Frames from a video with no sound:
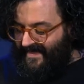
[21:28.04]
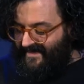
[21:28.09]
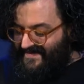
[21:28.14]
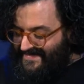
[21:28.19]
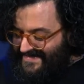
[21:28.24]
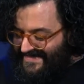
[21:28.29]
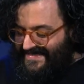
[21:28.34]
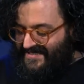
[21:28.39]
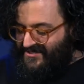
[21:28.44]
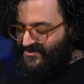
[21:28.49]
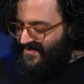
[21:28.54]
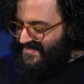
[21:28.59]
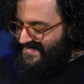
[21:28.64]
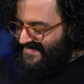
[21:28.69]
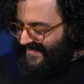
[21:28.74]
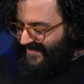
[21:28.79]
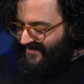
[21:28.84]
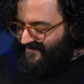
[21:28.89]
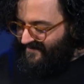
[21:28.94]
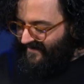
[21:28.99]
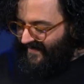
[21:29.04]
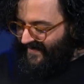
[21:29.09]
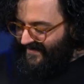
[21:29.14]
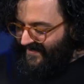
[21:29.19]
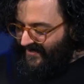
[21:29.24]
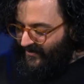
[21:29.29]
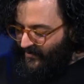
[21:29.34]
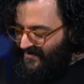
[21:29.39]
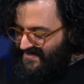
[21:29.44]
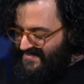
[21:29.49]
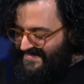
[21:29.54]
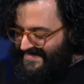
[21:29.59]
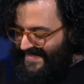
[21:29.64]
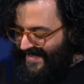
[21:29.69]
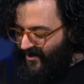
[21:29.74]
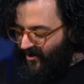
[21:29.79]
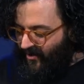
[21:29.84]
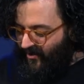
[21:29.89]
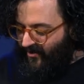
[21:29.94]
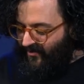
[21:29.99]
This leads to our second finding, which is
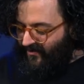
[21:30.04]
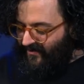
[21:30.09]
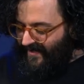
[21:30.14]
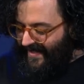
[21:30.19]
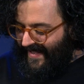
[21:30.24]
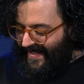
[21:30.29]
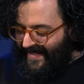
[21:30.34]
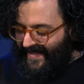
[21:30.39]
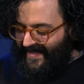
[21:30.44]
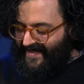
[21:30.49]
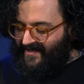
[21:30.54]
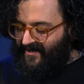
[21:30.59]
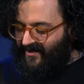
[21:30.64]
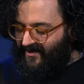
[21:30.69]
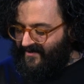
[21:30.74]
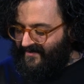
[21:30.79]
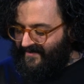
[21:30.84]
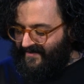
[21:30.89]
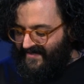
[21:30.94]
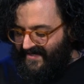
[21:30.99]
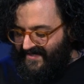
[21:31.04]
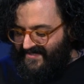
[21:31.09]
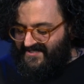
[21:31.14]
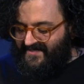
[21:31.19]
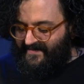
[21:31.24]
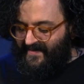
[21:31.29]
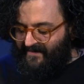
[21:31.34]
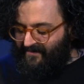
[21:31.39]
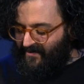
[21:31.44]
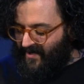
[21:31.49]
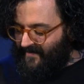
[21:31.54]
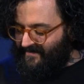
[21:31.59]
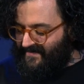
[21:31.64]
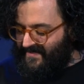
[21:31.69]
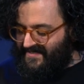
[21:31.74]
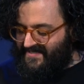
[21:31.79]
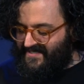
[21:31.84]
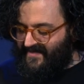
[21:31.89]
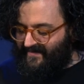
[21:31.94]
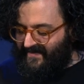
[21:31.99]
that all AI art needs to be
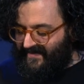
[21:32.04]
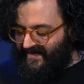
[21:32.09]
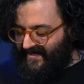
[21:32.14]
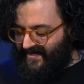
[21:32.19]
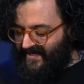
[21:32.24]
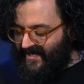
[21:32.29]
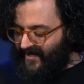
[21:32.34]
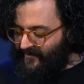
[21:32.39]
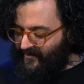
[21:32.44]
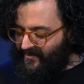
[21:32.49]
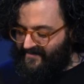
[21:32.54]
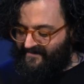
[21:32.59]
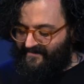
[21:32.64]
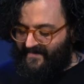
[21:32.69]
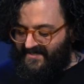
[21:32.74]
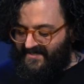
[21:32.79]
prompted, something that Kiowa